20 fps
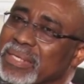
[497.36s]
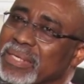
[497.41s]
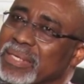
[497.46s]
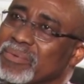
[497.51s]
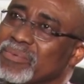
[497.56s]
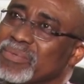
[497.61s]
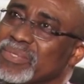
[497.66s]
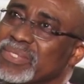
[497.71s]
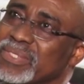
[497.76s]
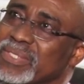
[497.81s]
I
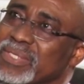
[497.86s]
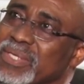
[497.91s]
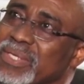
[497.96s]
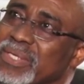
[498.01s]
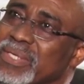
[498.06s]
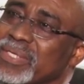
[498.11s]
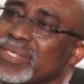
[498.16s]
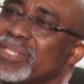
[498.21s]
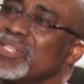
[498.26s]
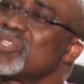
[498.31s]
would
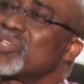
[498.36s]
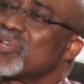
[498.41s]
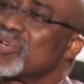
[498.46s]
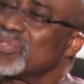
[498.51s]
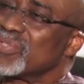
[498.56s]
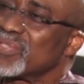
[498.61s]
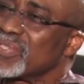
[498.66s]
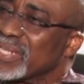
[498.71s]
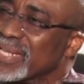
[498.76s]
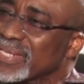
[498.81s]
say,
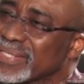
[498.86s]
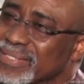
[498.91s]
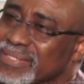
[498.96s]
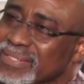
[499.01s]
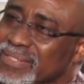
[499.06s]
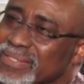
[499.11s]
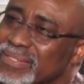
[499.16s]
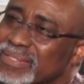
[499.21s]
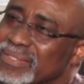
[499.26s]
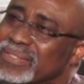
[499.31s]

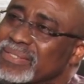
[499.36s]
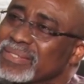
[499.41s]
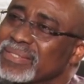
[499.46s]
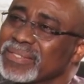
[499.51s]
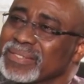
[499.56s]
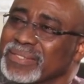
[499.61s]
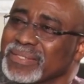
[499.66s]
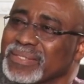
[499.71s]
disconcerting